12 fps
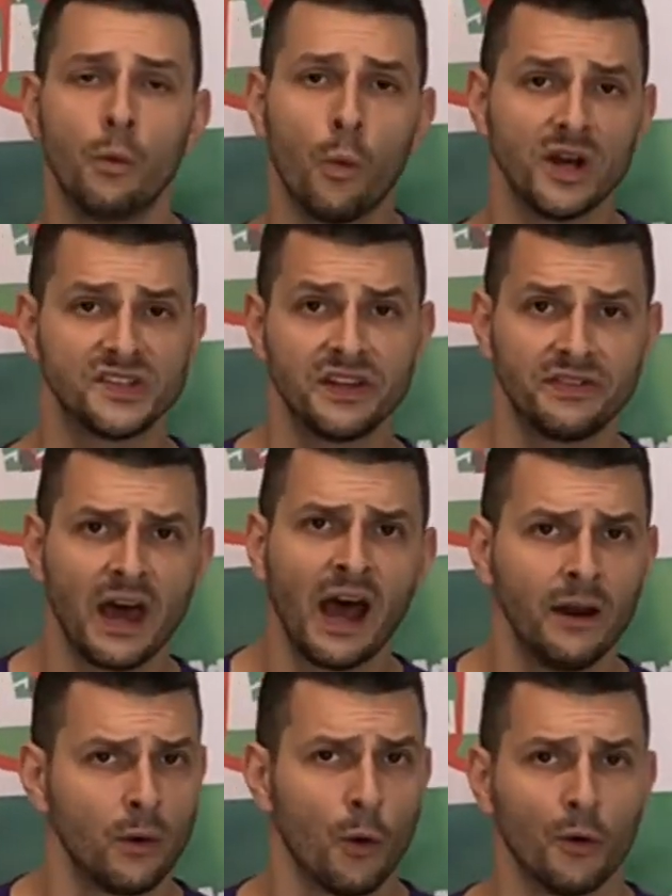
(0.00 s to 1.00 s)
Was it
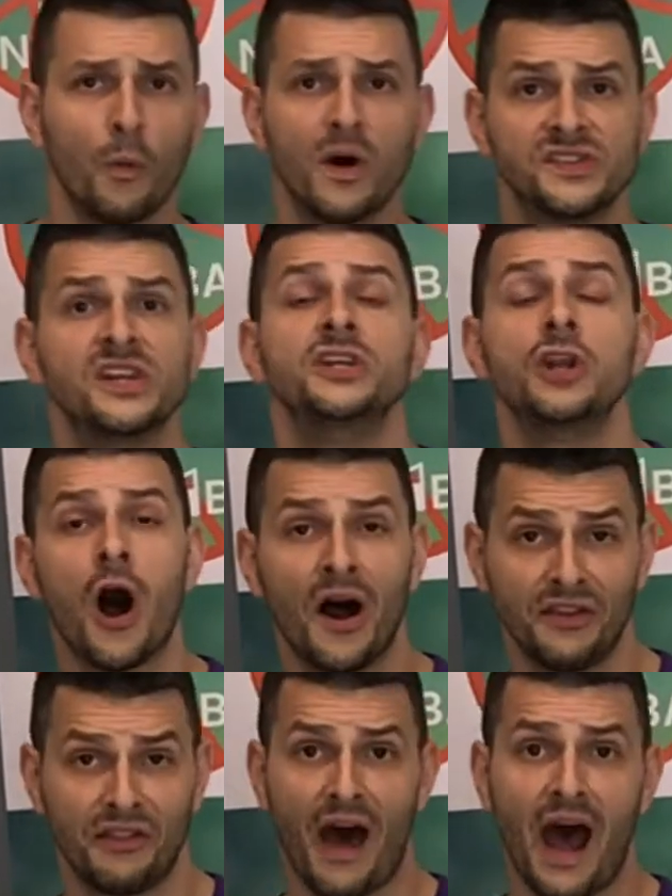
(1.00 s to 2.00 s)
that or was it
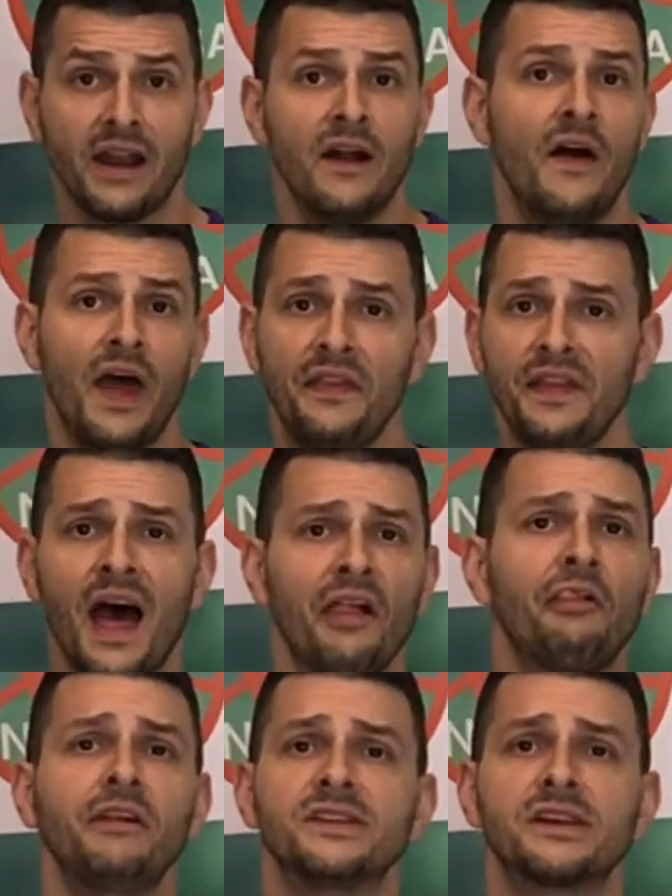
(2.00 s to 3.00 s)
not that? And the
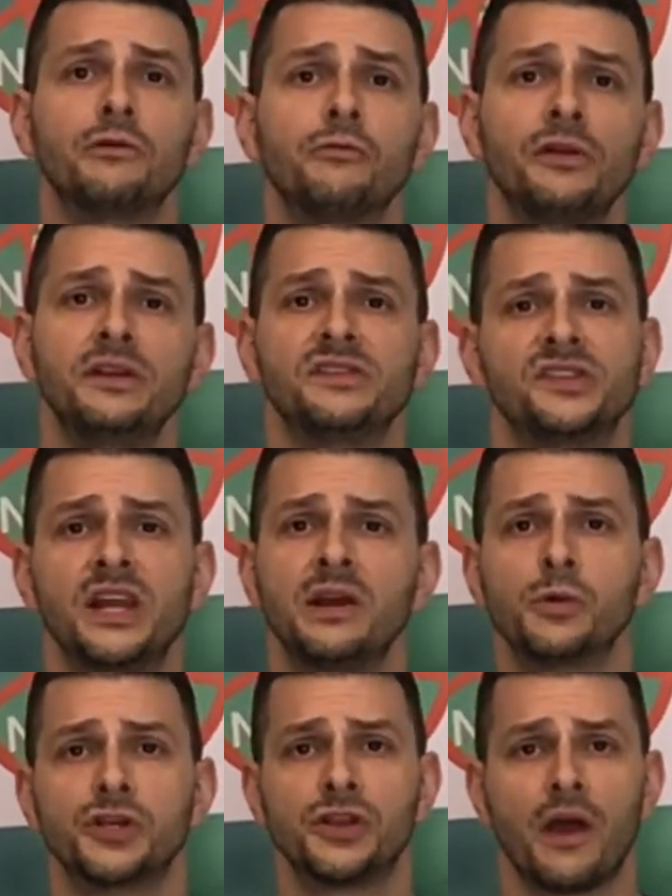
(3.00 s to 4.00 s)
athletes can really
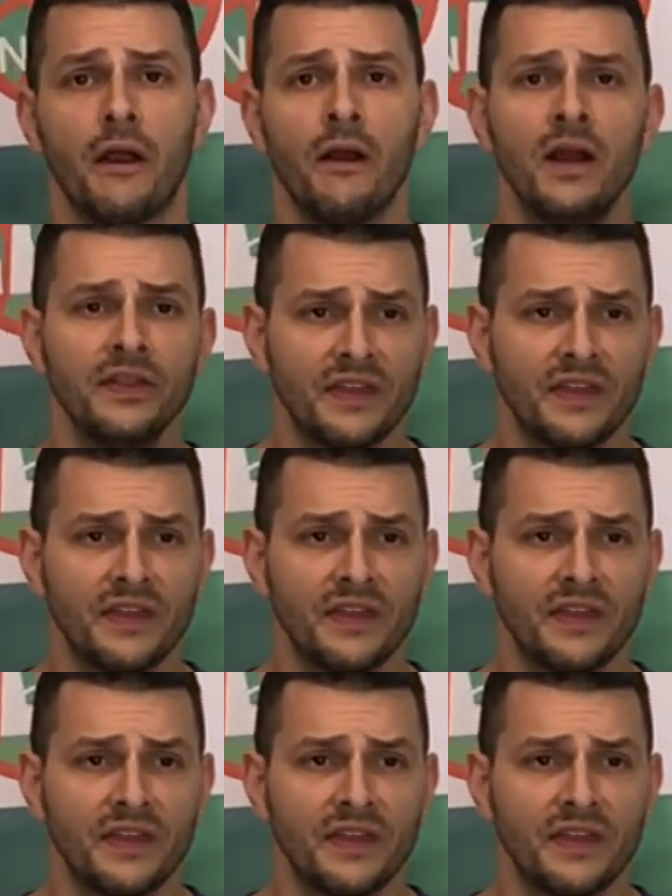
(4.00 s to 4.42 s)
distinguish there.